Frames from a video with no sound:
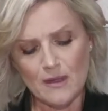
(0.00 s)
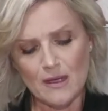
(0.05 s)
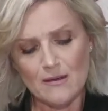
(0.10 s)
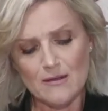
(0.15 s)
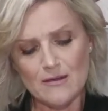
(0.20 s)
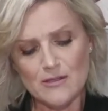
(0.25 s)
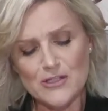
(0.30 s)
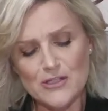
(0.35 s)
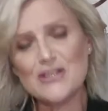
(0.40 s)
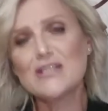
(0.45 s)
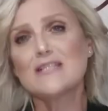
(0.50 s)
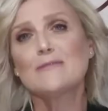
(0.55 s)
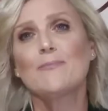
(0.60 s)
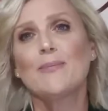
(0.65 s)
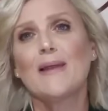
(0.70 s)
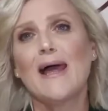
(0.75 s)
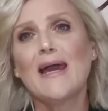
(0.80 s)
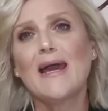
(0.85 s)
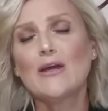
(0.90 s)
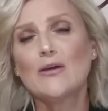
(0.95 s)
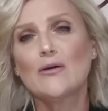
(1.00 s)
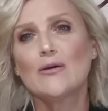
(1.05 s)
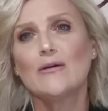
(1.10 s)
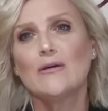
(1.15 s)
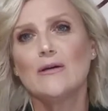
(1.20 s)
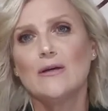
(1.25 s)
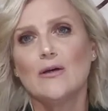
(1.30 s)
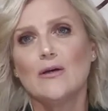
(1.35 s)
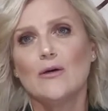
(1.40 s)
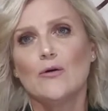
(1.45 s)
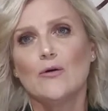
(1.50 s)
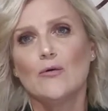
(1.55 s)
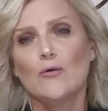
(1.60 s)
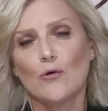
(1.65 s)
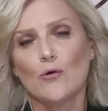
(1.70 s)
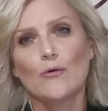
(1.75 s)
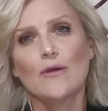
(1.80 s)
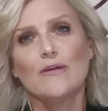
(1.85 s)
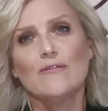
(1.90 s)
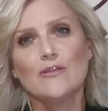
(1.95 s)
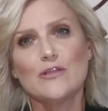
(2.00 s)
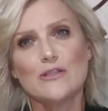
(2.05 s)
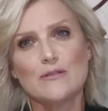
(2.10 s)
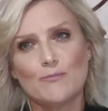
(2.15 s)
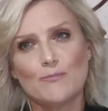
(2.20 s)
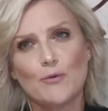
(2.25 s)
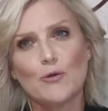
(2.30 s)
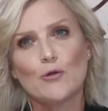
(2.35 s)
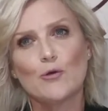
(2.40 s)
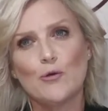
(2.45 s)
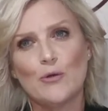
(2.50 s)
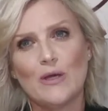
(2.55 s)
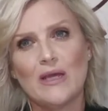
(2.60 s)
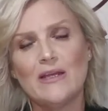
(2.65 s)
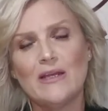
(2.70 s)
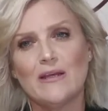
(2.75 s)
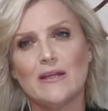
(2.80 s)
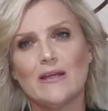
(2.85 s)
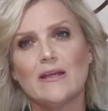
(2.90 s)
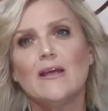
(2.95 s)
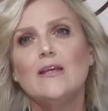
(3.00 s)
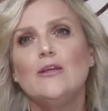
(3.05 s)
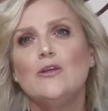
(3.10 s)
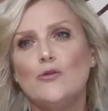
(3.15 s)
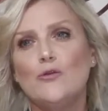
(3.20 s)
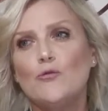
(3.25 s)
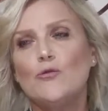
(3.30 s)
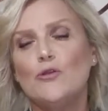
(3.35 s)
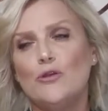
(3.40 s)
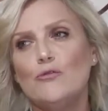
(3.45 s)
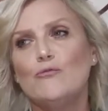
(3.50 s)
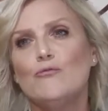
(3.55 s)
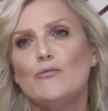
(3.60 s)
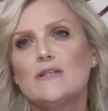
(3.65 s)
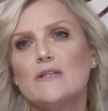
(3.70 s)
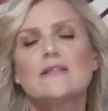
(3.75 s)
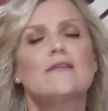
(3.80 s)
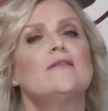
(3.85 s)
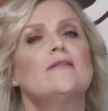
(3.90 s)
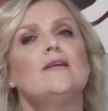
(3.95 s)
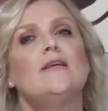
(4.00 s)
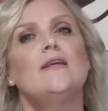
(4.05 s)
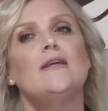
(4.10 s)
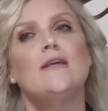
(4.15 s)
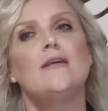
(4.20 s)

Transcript: just black or even just blue in it, you risk the